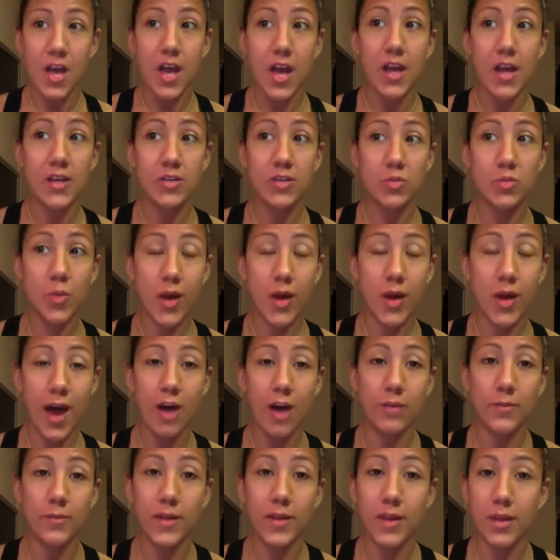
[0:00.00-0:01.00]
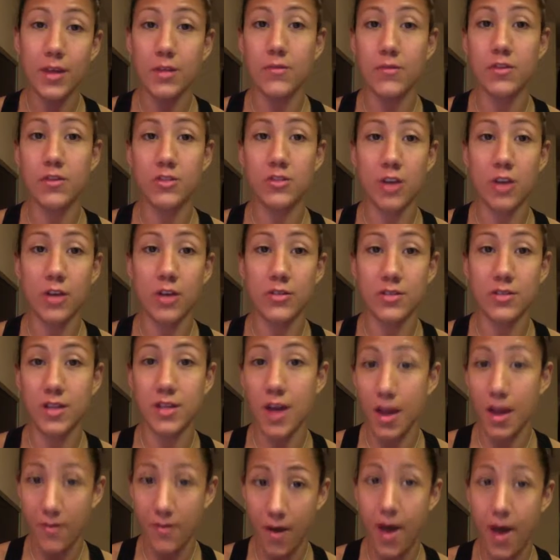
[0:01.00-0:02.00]
is what helped me get the results that
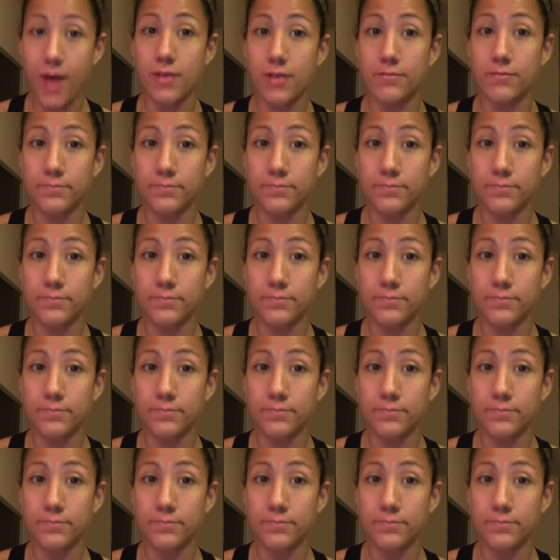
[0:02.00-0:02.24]
I've had.